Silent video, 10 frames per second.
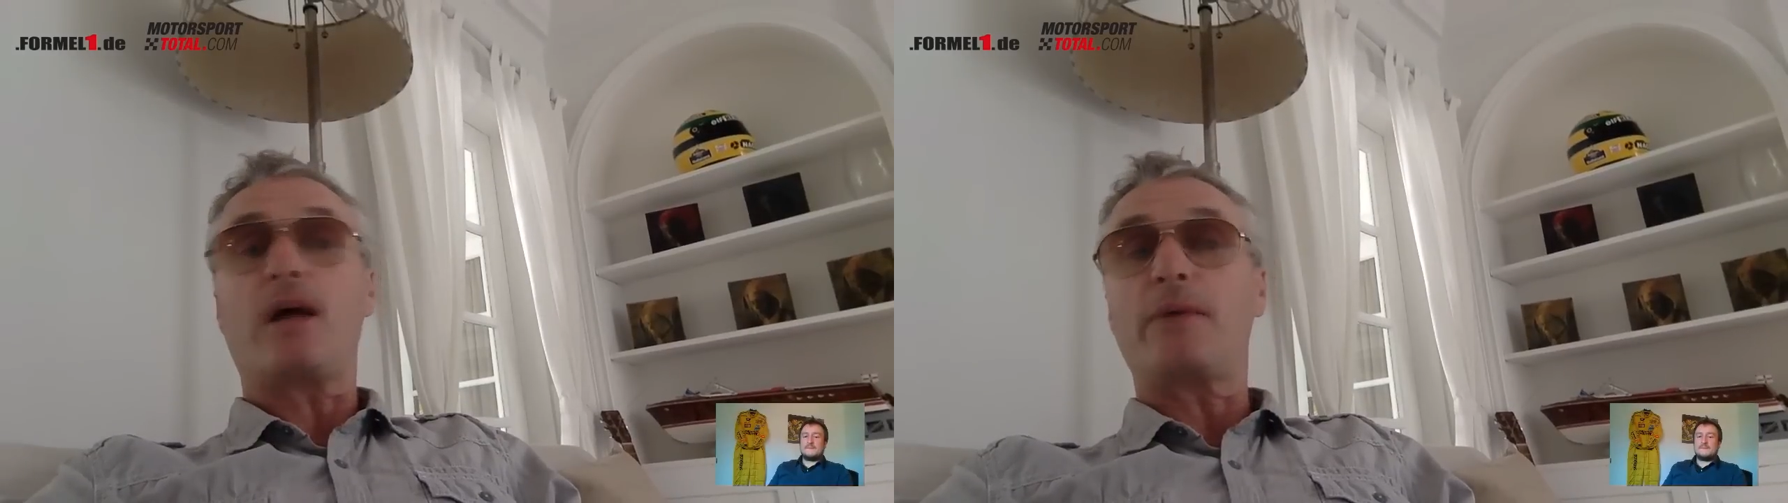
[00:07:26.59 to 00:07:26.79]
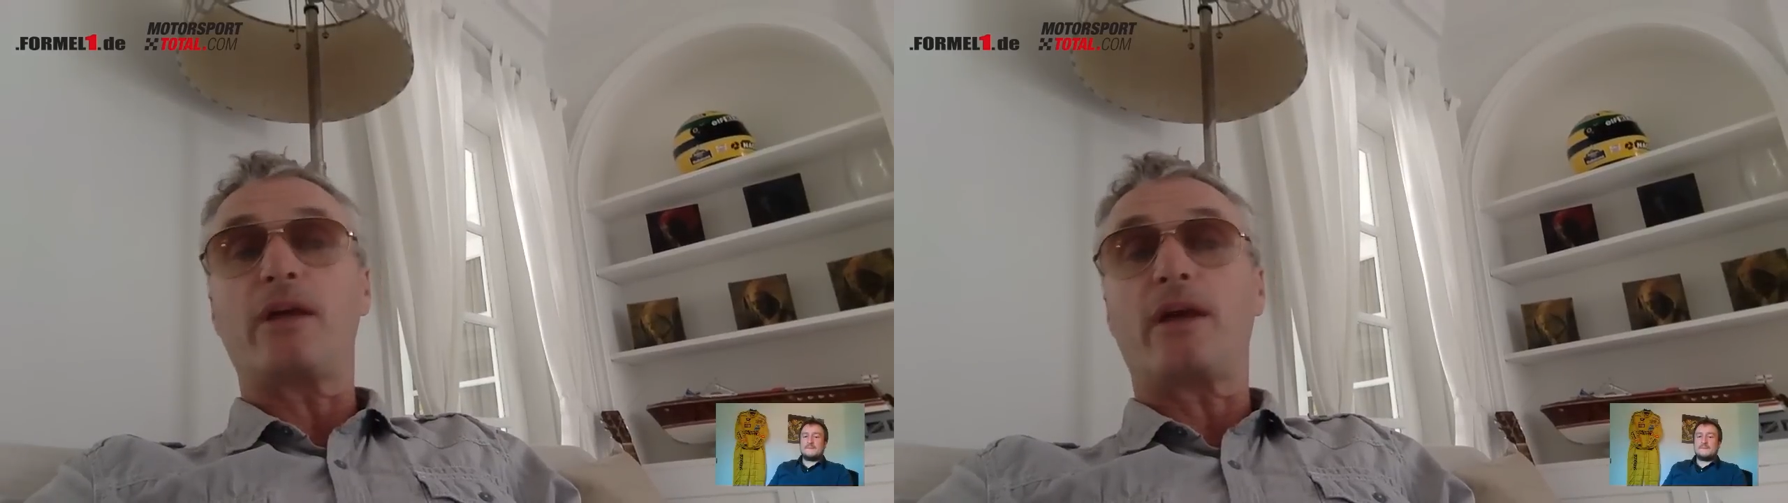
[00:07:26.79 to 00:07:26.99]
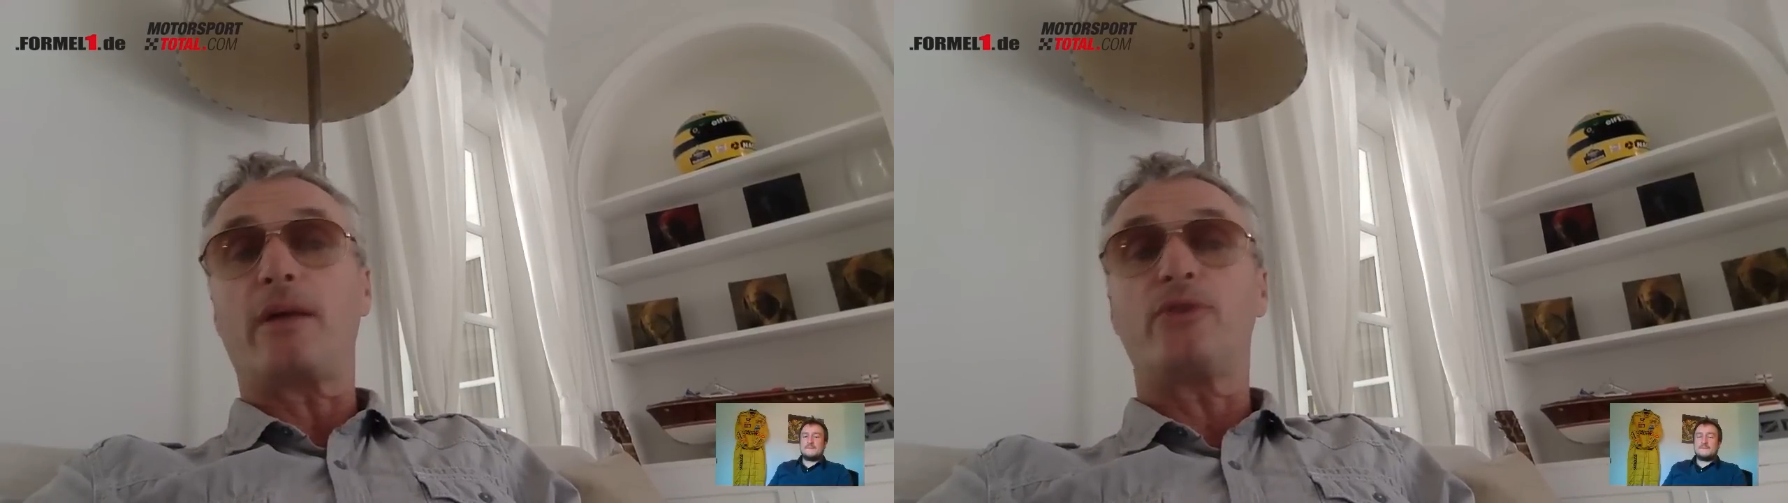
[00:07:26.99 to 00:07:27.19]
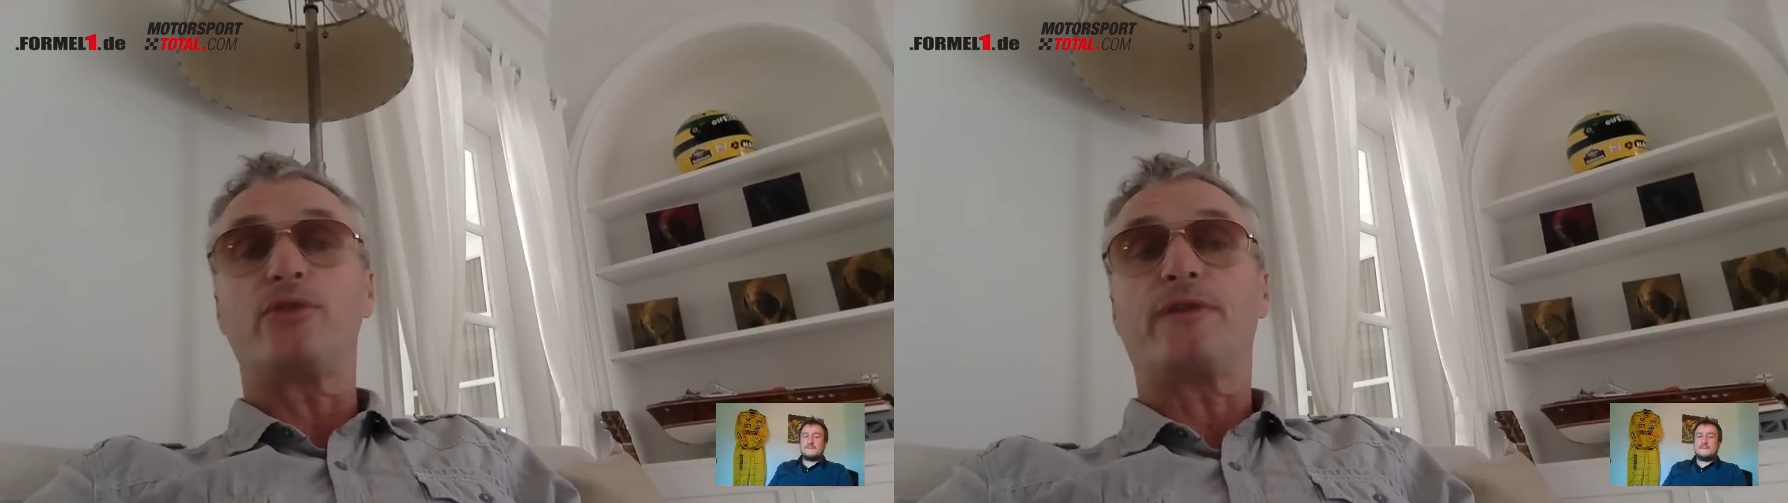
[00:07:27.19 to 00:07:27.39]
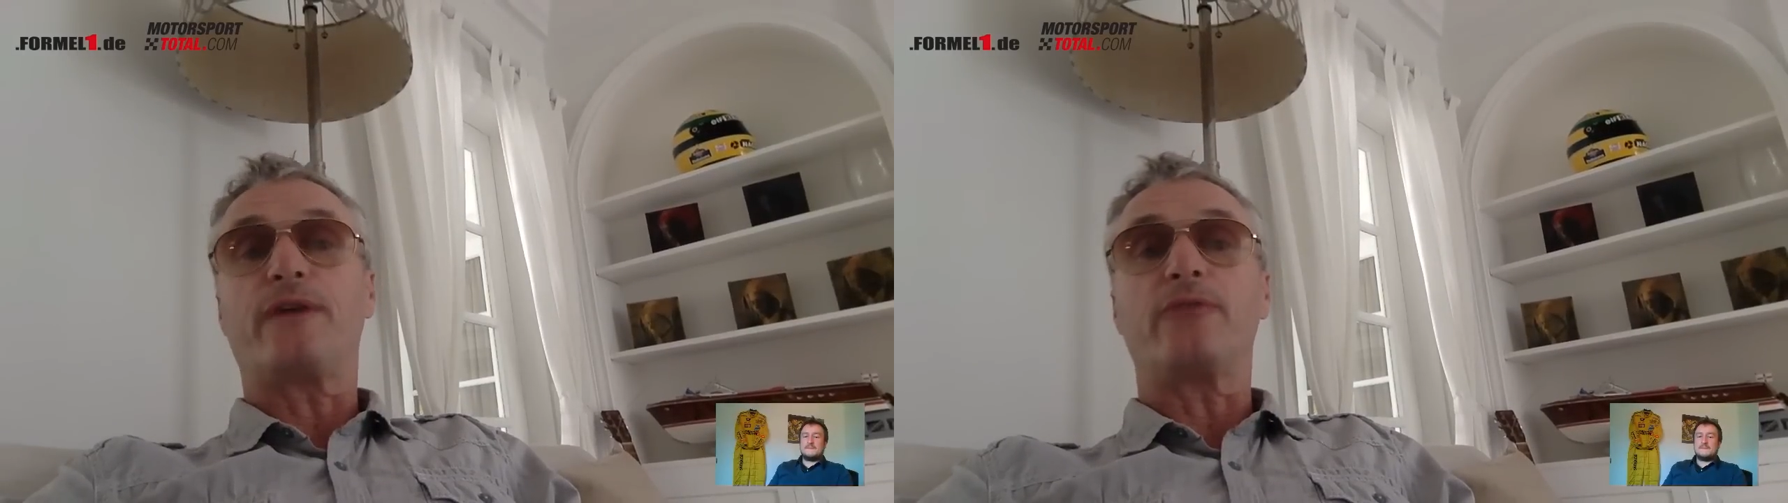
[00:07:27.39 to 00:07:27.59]
I'm a
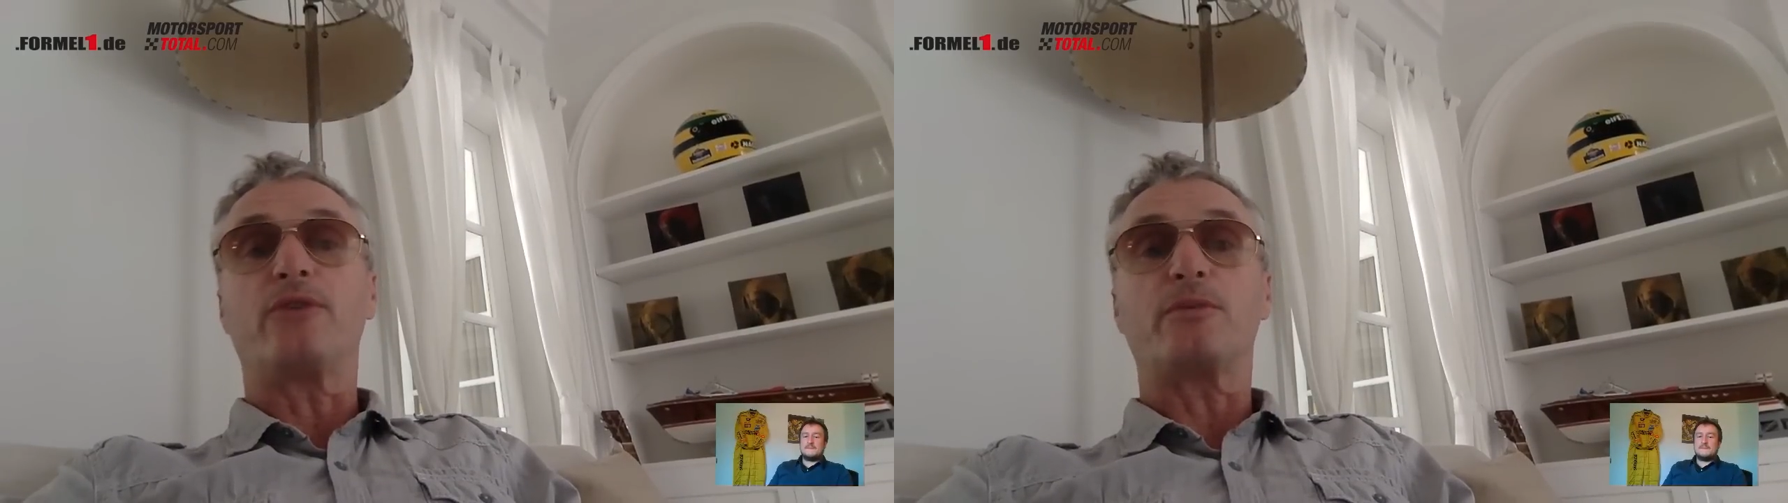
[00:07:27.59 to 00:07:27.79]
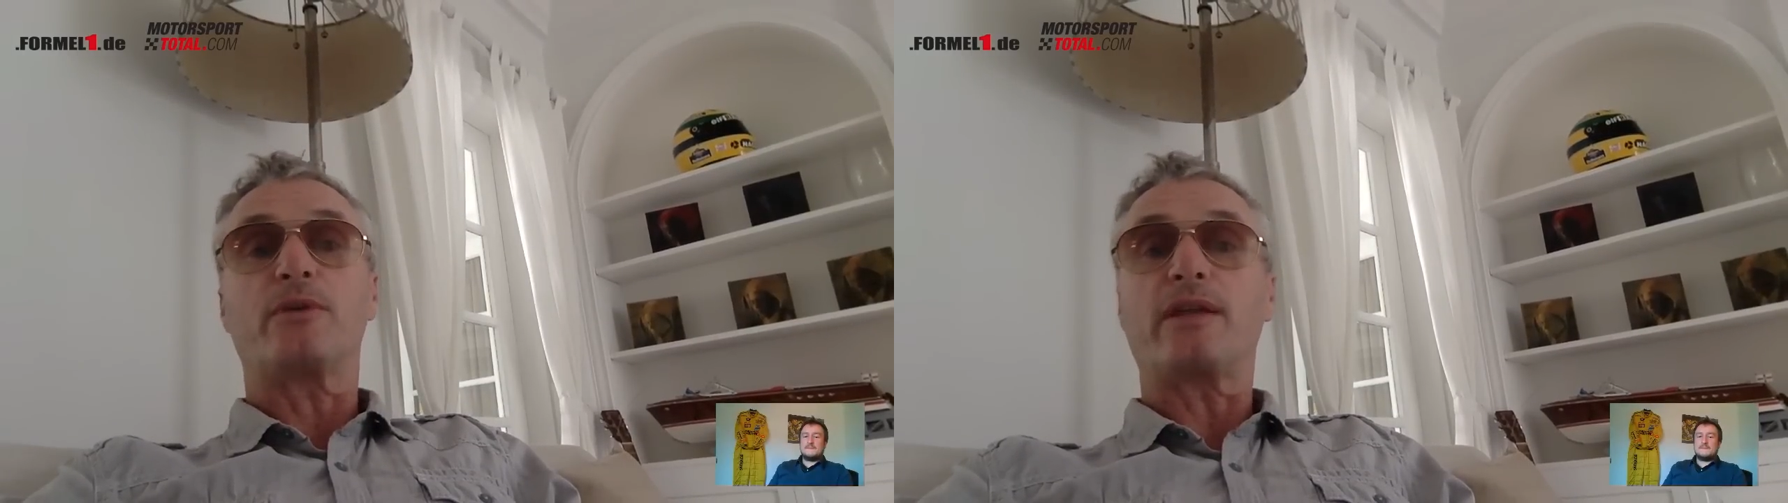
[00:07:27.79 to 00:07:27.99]
huge fan of Rosberg.